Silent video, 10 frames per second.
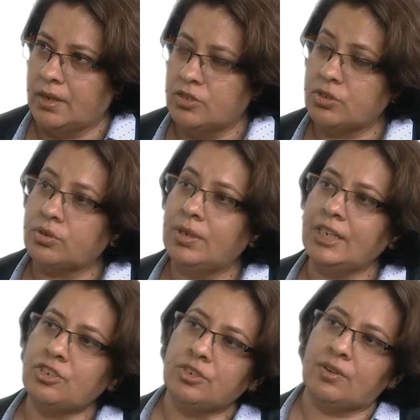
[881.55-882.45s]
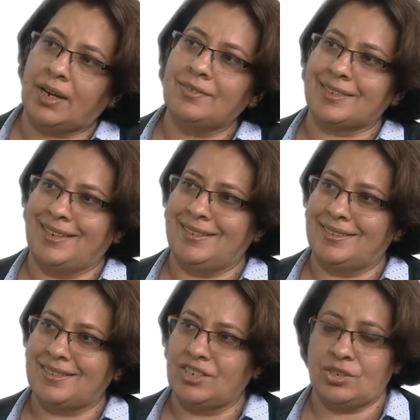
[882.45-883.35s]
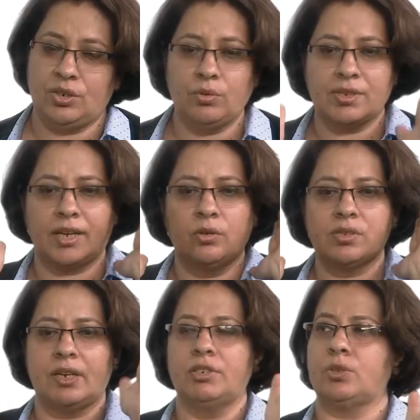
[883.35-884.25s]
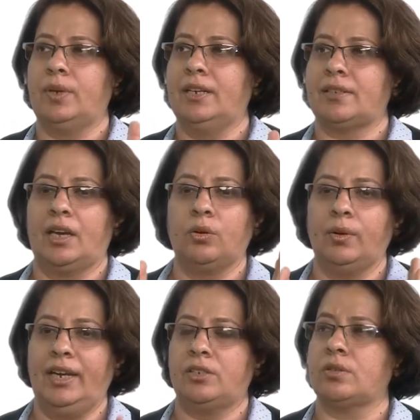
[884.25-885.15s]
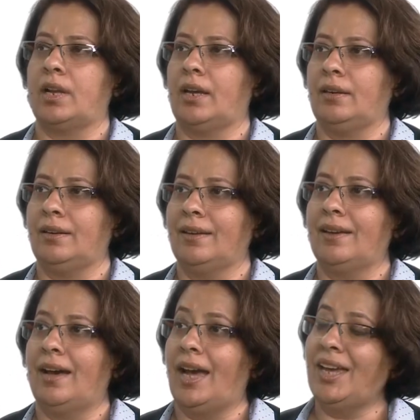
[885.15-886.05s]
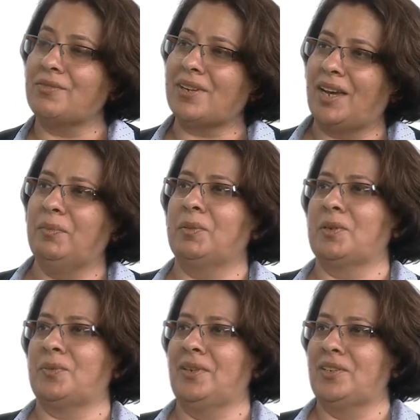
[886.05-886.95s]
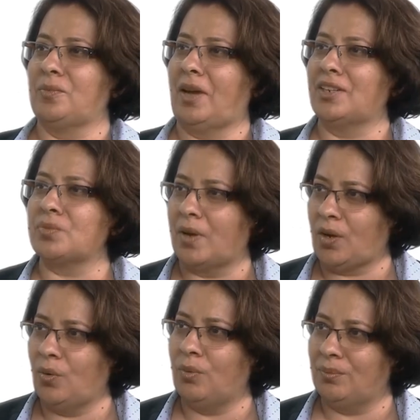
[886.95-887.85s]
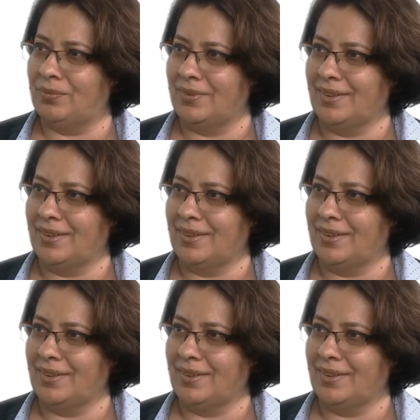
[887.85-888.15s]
So today she drives kids. She knows I go 7 to 8, I go 8 to 9. I have time in between to manage my home.